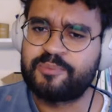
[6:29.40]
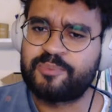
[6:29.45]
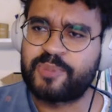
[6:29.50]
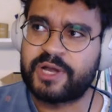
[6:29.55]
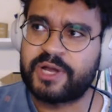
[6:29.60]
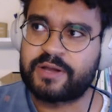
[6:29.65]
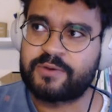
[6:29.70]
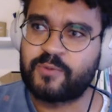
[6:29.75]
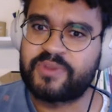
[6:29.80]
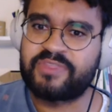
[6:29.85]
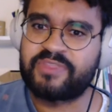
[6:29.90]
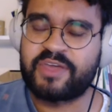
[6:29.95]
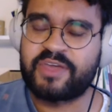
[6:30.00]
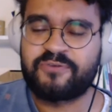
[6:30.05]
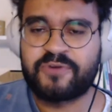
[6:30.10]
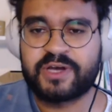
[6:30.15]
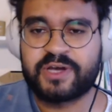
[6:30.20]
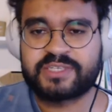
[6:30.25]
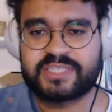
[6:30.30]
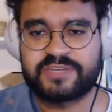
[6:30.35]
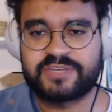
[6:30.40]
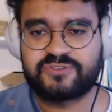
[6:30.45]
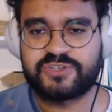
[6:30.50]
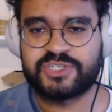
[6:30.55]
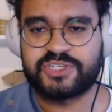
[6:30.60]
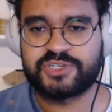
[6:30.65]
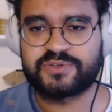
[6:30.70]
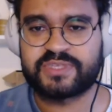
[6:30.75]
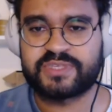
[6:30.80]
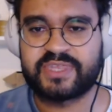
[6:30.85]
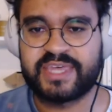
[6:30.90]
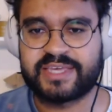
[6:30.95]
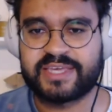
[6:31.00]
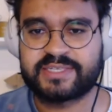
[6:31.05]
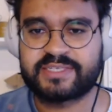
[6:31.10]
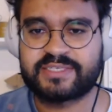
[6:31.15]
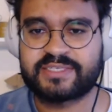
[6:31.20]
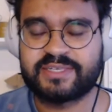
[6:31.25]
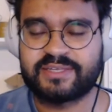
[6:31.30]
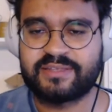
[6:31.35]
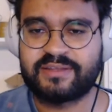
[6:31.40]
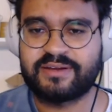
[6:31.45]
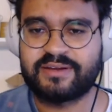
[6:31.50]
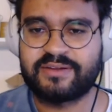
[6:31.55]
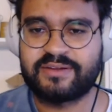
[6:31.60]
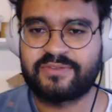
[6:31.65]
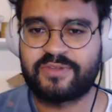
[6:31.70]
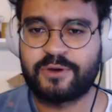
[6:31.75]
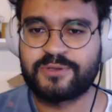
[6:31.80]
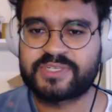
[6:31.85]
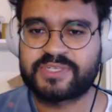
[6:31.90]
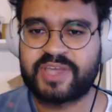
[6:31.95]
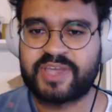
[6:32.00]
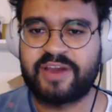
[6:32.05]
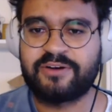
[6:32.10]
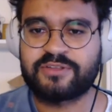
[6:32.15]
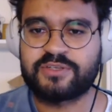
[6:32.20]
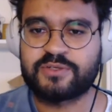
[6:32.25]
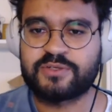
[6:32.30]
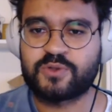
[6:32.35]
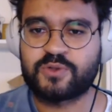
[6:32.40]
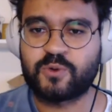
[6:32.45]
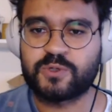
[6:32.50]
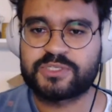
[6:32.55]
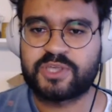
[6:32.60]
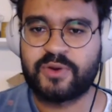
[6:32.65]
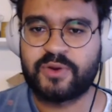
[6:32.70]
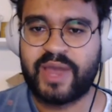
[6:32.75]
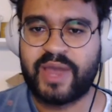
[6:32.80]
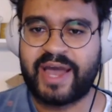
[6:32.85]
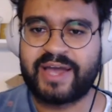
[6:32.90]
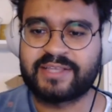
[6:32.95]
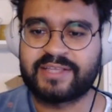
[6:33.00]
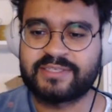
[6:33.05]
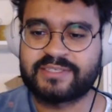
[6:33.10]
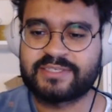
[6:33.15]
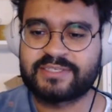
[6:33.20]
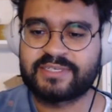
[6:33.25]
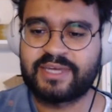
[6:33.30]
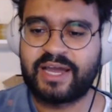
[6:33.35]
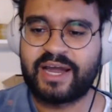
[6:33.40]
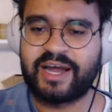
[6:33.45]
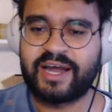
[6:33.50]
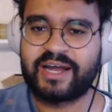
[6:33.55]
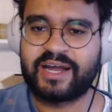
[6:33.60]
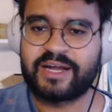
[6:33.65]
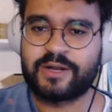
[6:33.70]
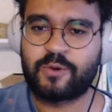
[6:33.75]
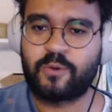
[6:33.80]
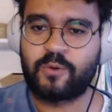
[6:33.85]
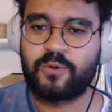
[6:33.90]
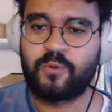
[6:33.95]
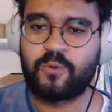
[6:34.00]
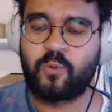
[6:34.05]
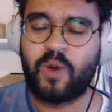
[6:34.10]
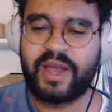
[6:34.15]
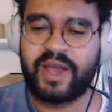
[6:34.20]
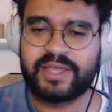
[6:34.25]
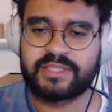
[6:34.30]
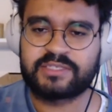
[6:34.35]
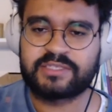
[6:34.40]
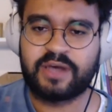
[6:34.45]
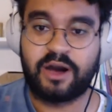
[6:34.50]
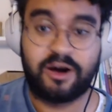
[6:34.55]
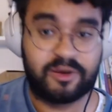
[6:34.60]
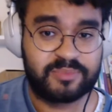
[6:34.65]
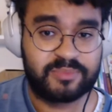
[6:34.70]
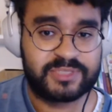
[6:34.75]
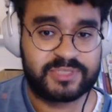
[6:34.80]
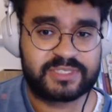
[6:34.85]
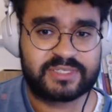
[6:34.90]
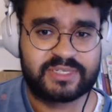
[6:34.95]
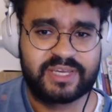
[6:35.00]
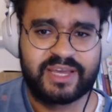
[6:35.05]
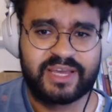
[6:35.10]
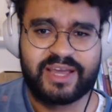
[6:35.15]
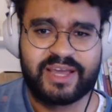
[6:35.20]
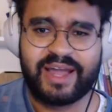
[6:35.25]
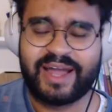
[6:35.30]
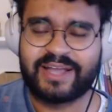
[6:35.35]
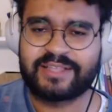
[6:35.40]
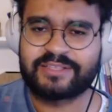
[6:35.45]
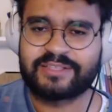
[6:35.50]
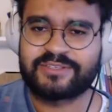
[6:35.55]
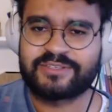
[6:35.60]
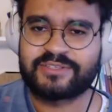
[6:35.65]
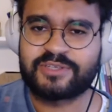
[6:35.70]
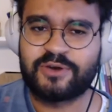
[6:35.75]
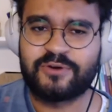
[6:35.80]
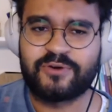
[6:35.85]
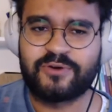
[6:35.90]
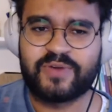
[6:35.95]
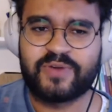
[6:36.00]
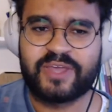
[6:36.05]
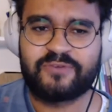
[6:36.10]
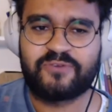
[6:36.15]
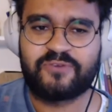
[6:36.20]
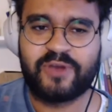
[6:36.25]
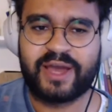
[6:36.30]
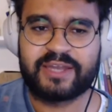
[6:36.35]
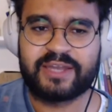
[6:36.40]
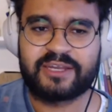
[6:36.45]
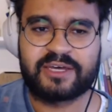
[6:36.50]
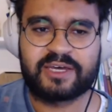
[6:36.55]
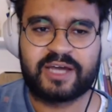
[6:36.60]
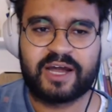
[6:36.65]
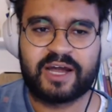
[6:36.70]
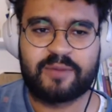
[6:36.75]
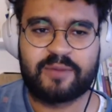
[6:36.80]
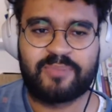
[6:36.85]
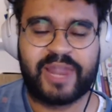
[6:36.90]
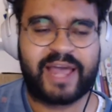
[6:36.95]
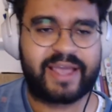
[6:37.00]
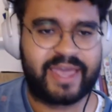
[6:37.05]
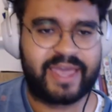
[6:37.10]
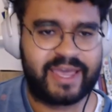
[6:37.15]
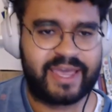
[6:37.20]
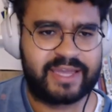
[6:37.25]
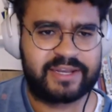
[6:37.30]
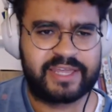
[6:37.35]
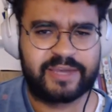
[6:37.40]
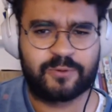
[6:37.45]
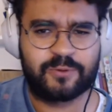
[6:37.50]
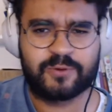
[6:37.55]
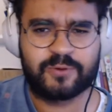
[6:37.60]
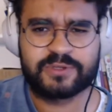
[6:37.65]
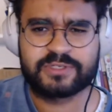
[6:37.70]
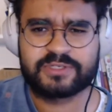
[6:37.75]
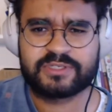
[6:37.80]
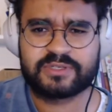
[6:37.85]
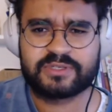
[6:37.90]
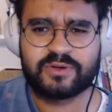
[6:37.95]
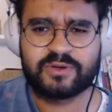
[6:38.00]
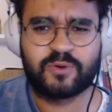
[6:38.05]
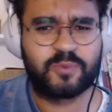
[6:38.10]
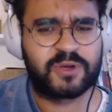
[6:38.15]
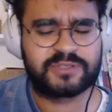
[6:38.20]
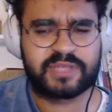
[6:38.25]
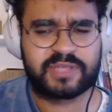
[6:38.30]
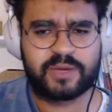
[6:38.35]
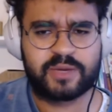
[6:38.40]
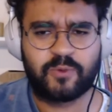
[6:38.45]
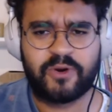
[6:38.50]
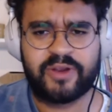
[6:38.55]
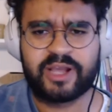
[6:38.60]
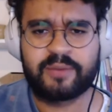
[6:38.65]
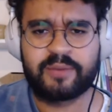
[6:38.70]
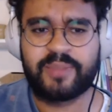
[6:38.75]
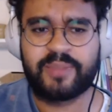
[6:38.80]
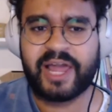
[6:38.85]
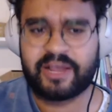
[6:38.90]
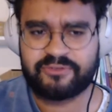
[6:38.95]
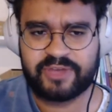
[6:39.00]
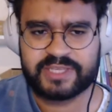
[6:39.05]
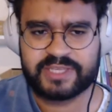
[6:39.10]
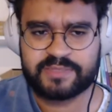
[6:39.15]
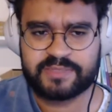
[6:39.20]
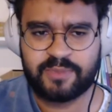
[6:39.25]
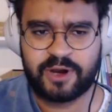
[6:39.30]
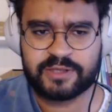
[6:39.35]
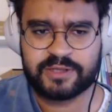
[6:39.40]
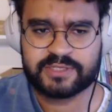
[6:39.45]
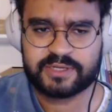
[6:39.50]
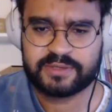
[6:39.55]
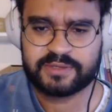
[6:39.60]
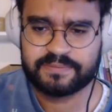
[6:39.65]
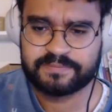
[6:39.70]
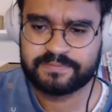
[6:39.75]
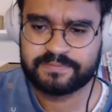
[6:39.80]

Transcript: But when they first introduced this, those characters also had uh, white arms and so if you had a, a black head, it was almost like wearing a black face mask.